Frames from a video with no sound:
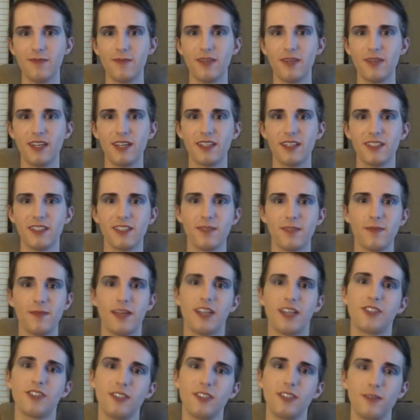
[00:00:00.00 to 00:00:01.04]
because it
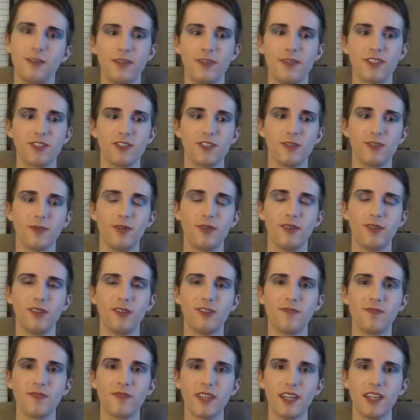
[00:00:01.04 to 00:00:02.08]
makes you
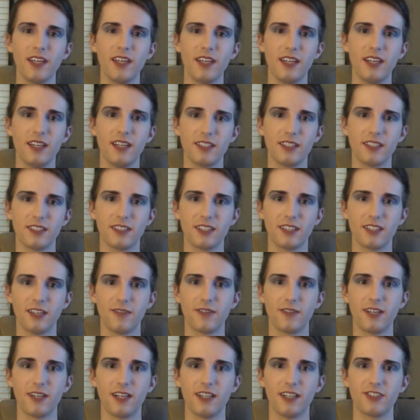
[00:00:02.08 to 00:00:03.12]
miserable,
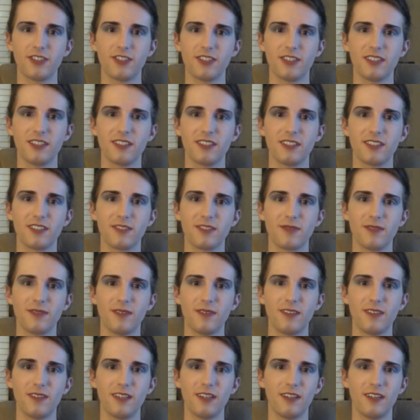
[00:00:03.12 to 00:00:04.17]
self-conscious,
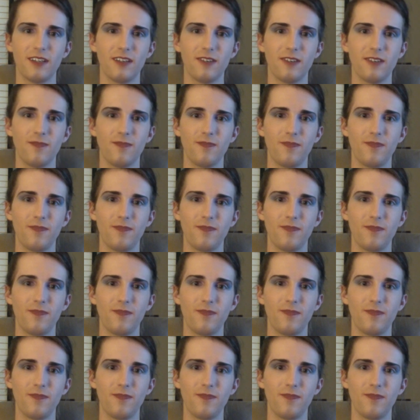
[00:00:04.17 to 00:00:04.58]
and